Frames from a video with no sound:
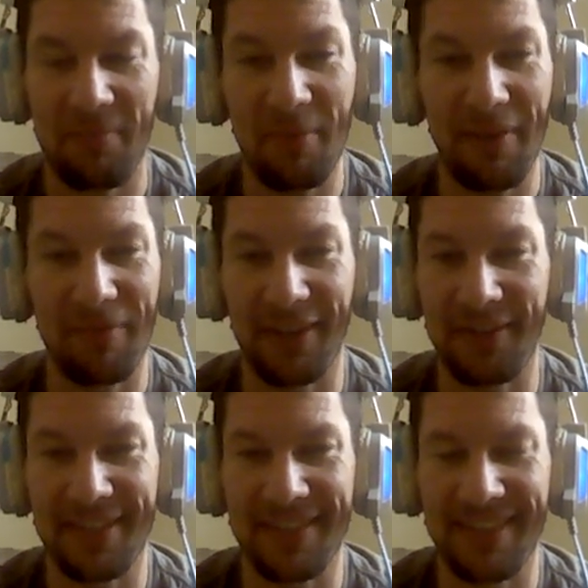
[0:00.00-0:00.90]
Be my
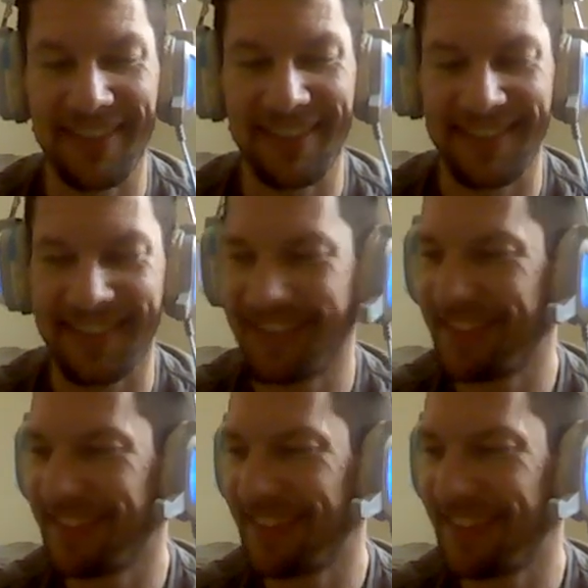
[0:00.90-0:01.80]
friend, Christy.
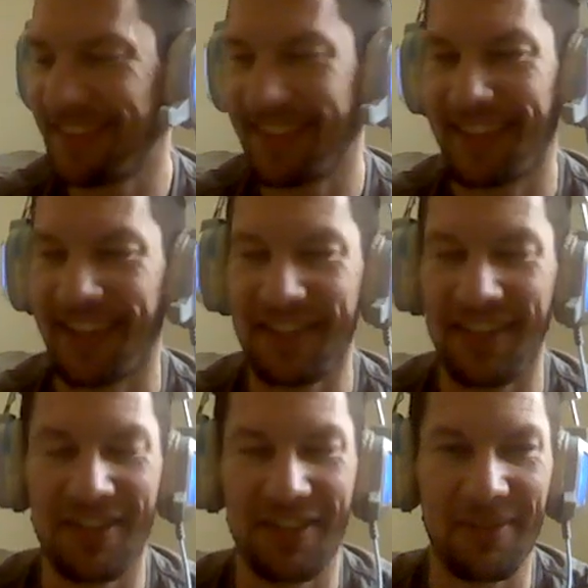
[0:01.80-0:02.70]
I'll
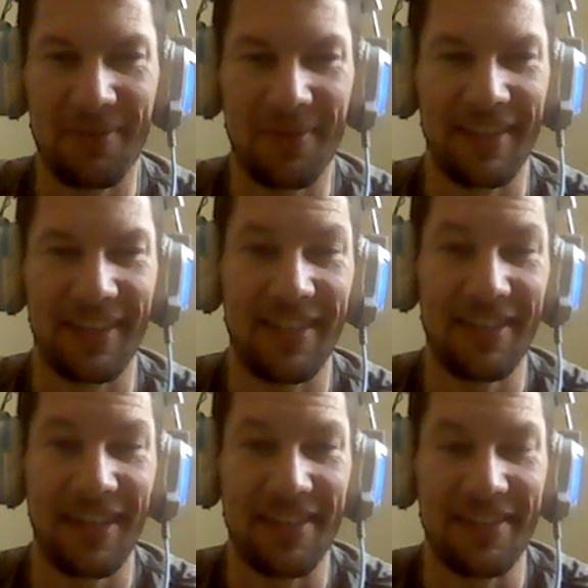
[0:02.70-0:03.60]
teach you
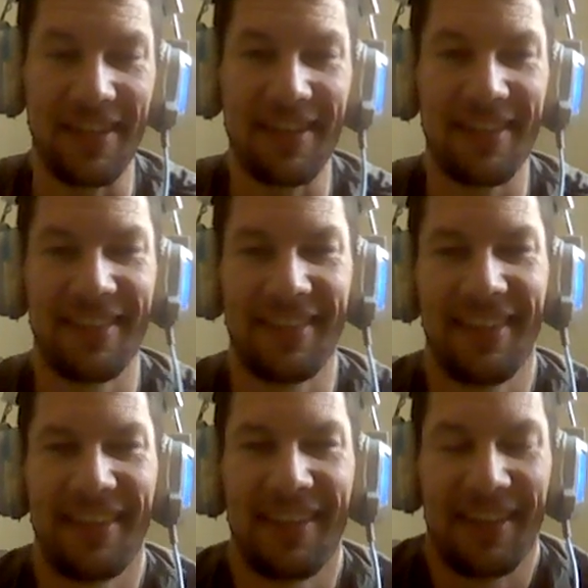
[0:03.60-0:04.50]
how to sail.
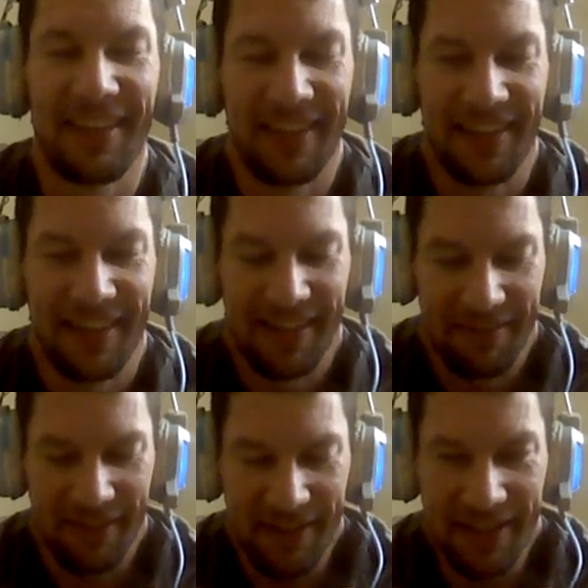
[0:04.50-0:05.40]

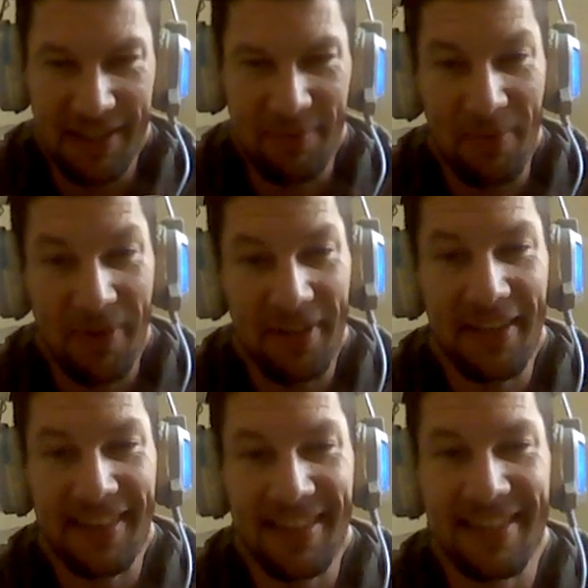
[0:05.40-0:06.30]
You teach me where you
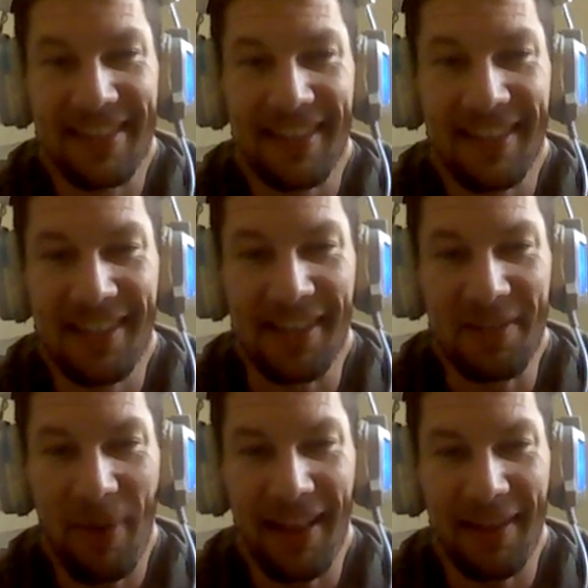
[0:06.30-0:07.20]
get this
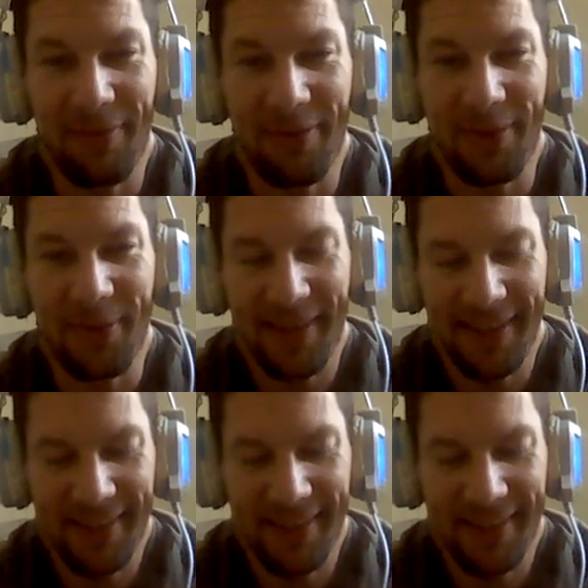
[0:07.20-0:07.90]
delicious pallet food.